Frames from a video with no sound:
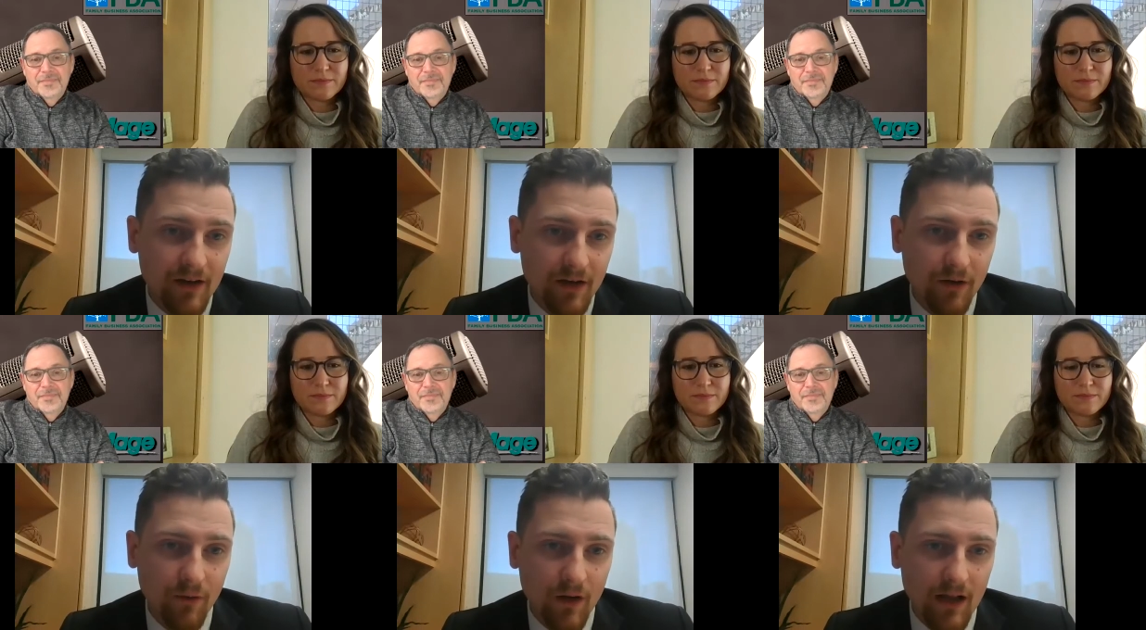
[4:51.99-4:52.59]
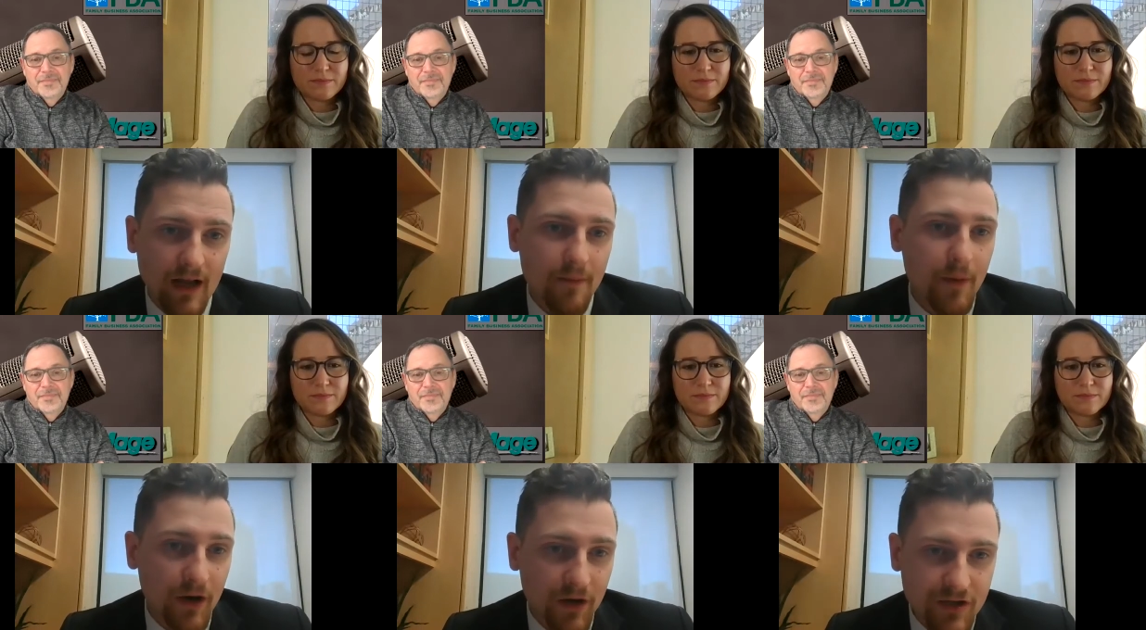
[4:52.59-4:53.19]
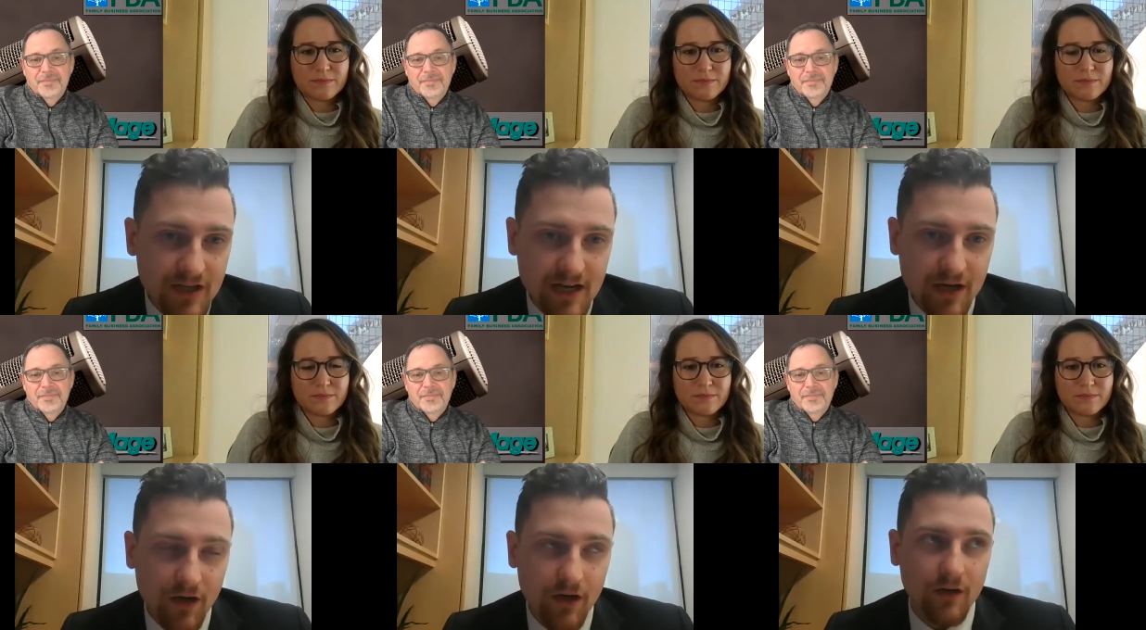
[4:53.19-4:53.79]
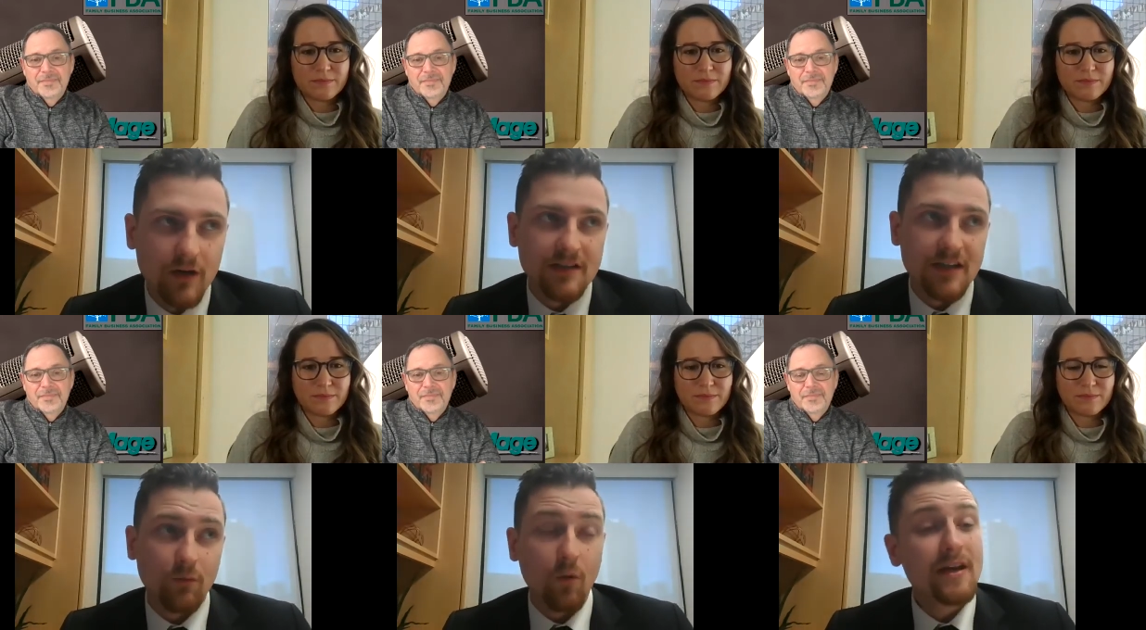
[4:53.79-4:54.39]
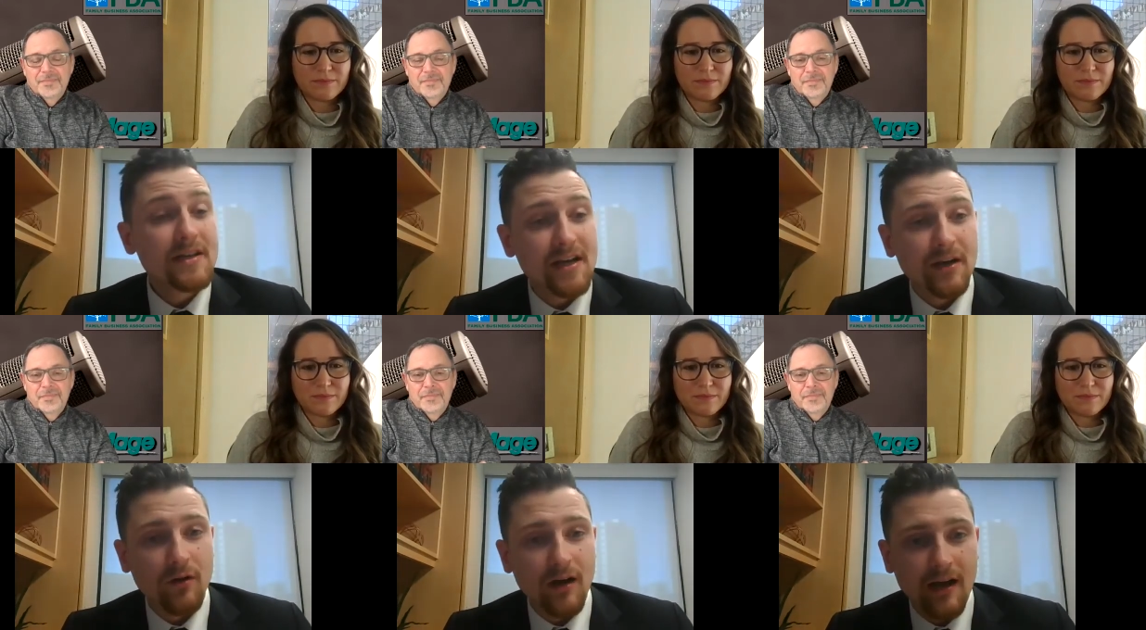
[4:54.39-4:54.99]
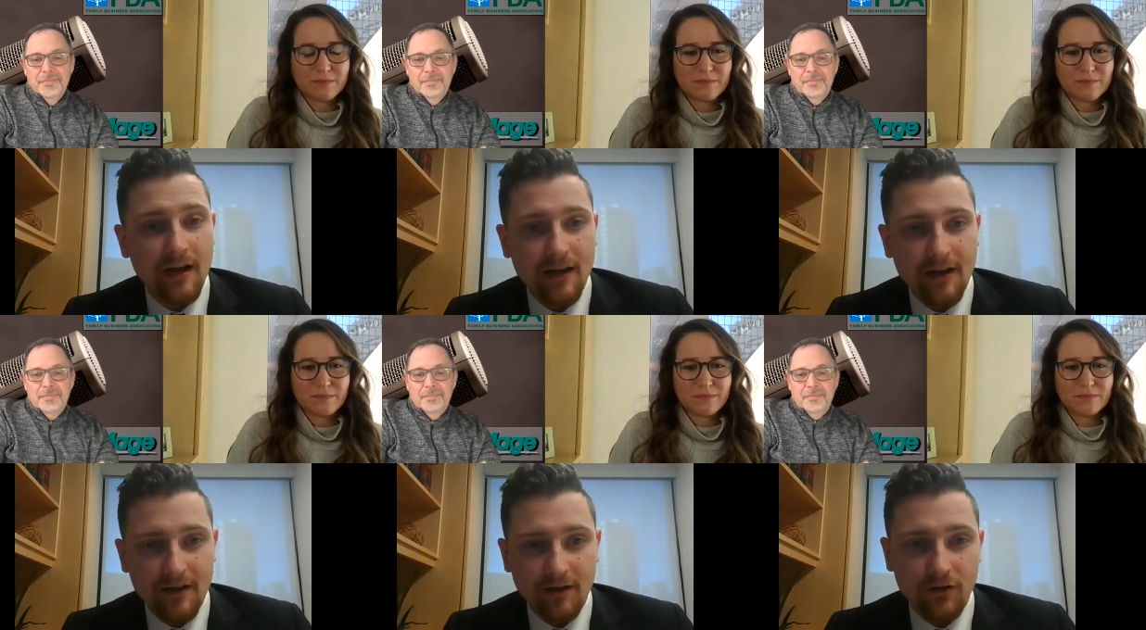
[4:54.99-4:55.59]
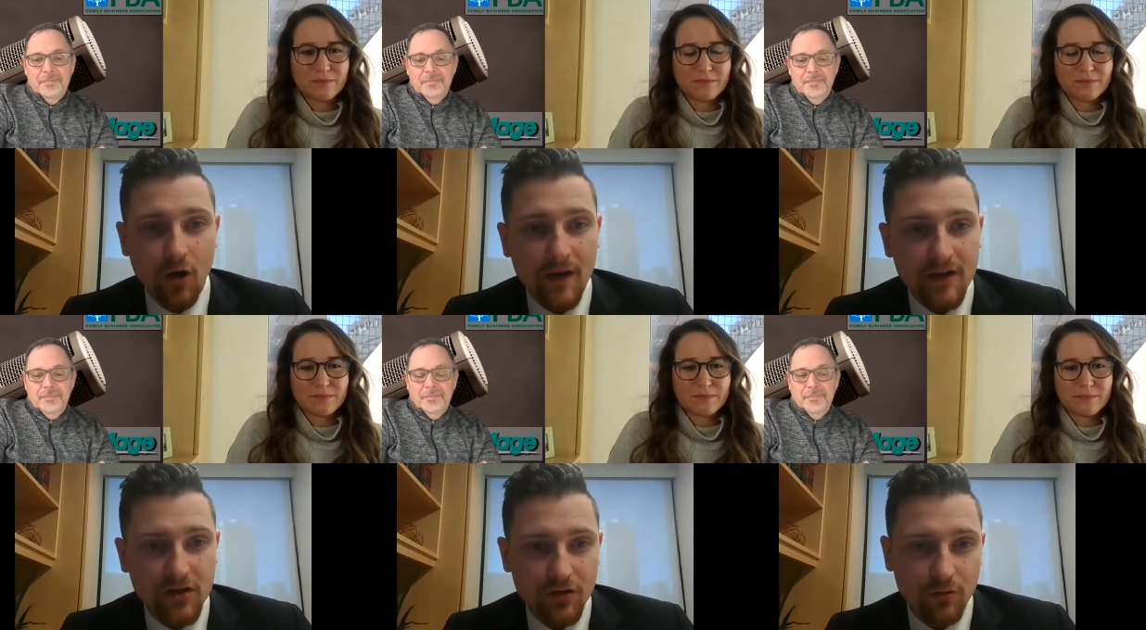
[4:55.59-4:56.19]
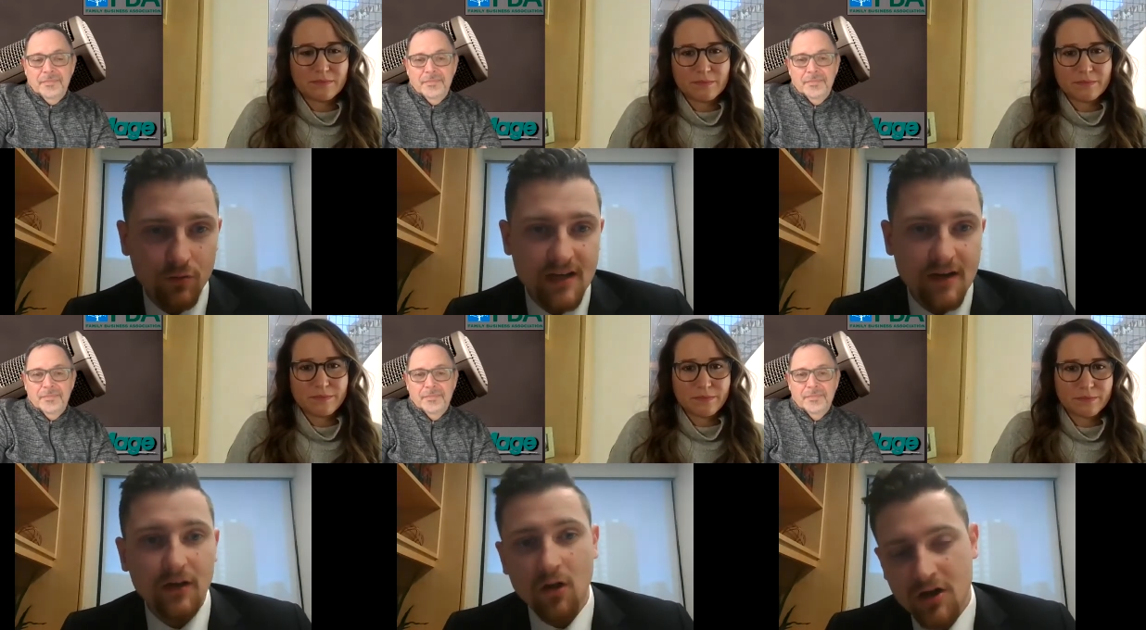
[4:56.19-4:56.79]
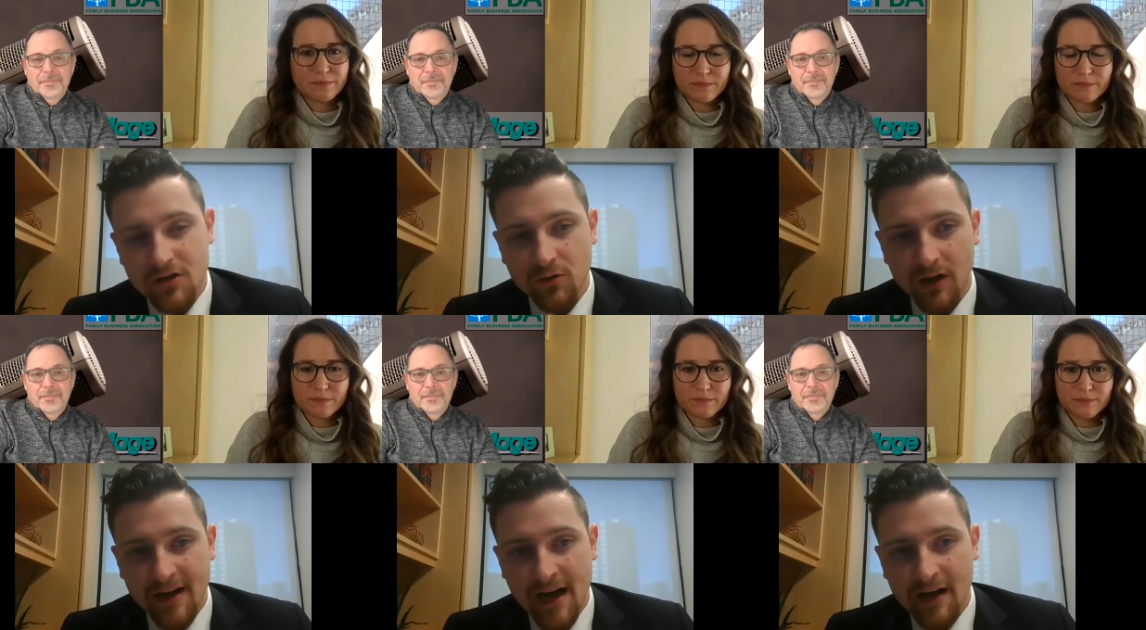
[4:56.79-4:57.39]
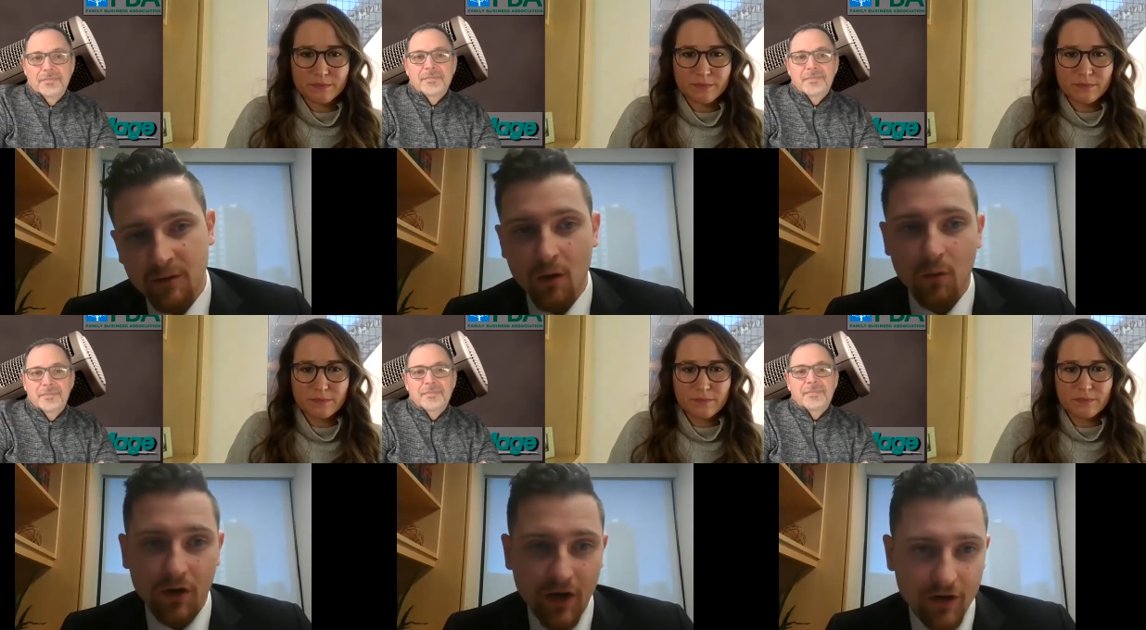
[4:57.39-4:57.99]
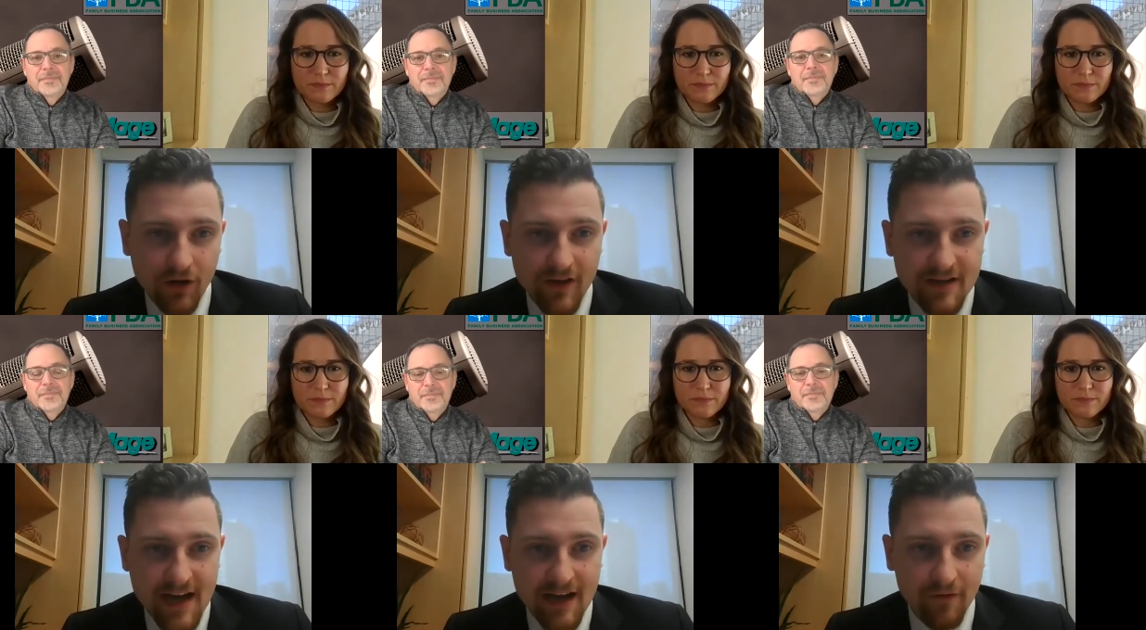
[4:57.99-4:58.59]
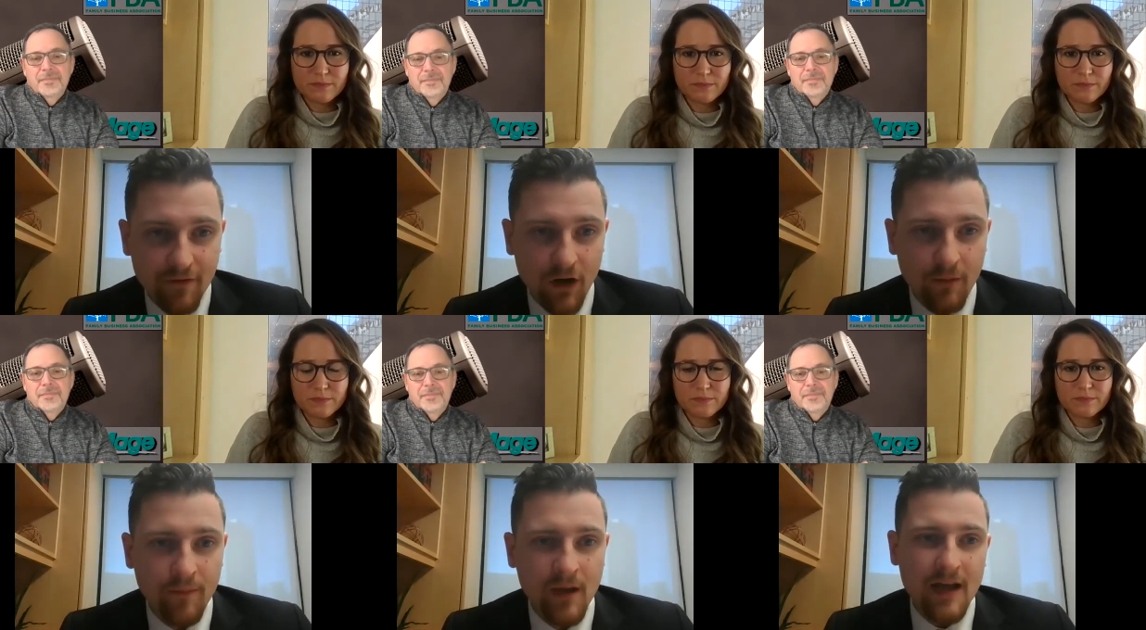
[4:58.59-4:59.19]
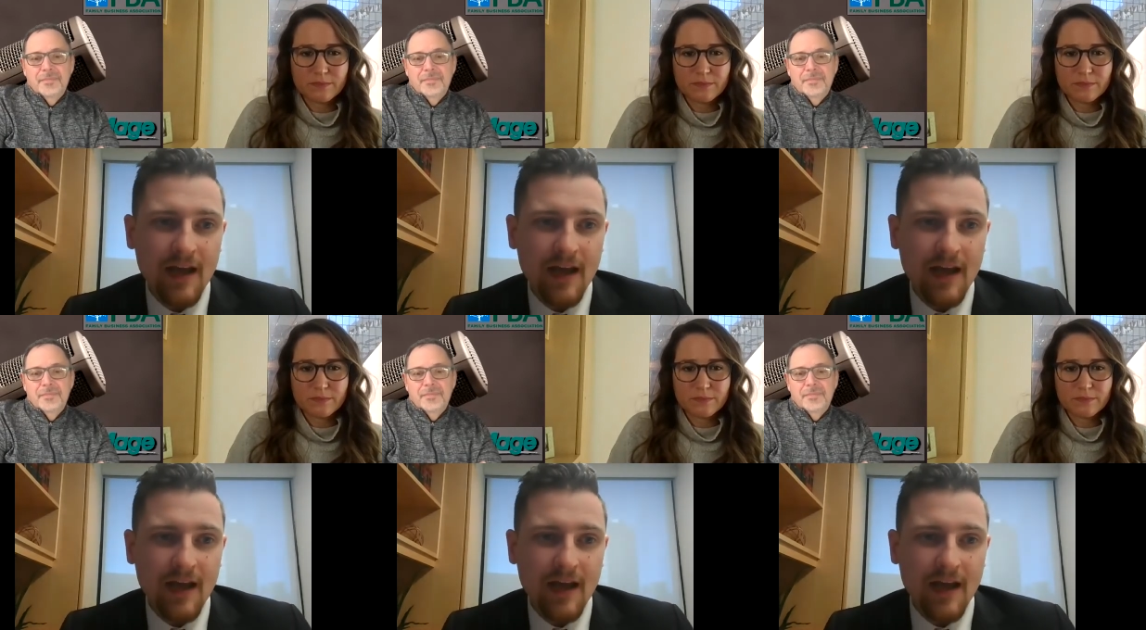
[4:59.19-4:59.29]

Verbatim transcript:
Speaker 1: You know, a lot of the partners here did what we did uh, in going to Suffolk Law School at night while working during the day at a firm.